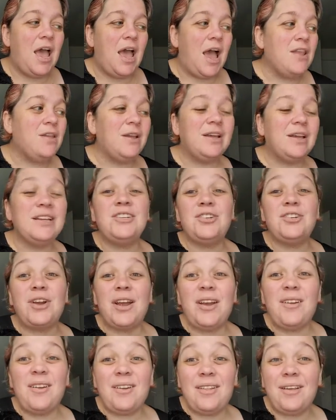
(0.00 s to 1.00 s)
And you get to
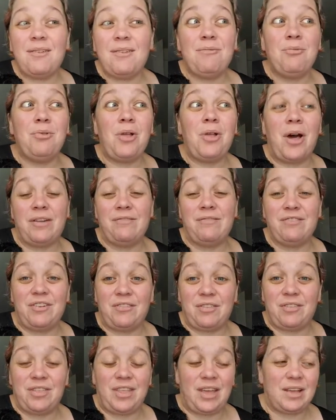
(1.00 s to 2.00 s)
try out a lot of
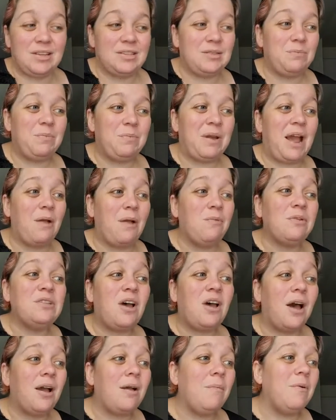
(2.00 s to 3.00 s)
different things. But I will
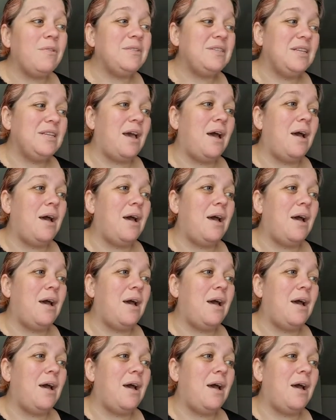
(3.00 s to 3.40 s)
talk about